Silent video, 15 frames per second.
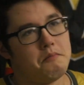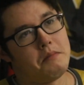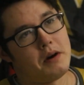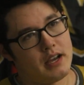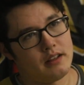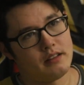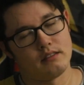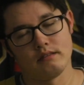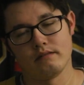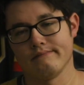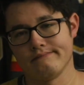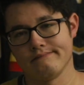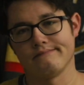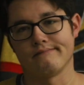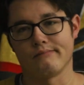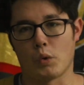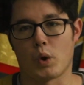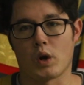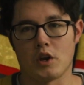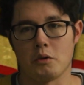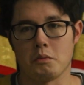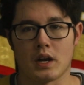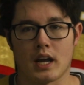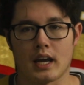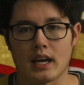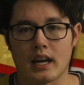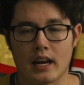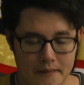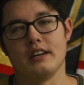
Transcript: But we're human, I get it.